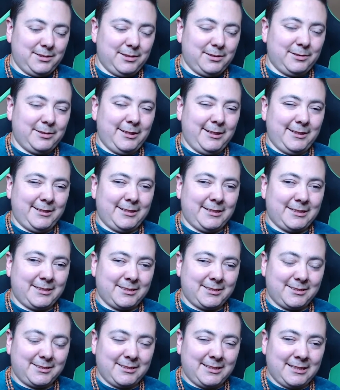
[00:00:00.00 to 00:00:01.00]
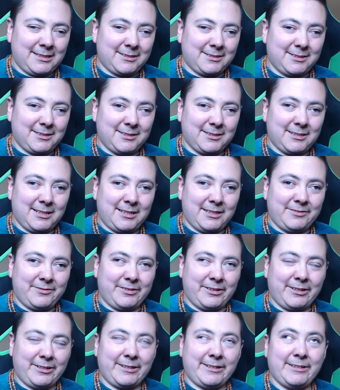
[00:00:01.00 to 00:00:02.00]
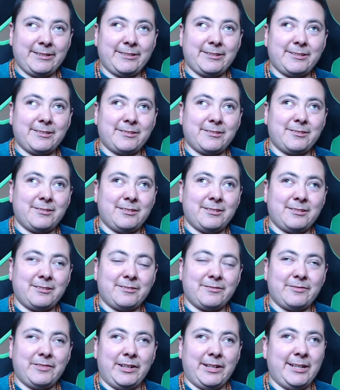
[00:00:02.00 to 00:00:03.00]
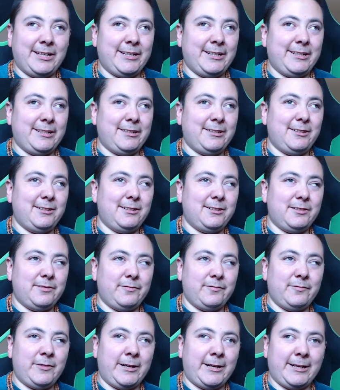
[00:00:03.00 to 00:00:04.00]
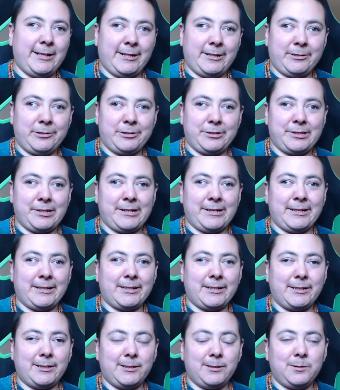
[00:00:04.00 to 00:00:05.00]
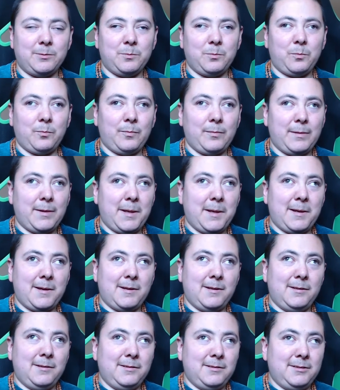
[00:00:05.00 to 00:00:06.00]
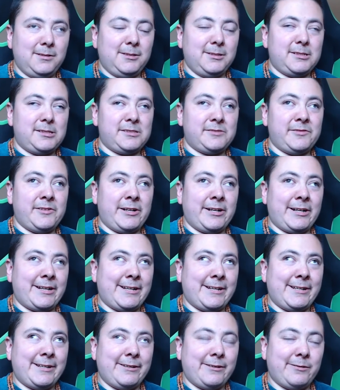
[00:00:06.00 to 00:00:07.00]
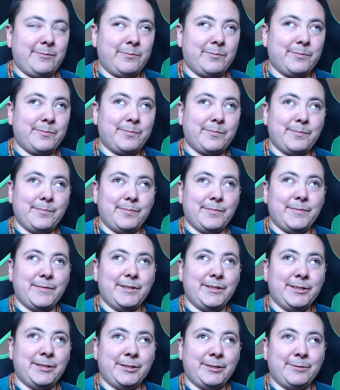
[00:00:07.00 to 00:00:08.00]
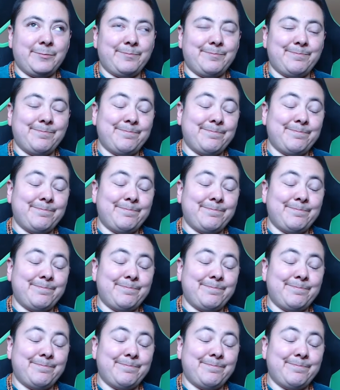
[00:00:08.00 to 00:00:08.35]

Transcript: yeah, that's the sign of Aries. It's very, very energetic. It's very, very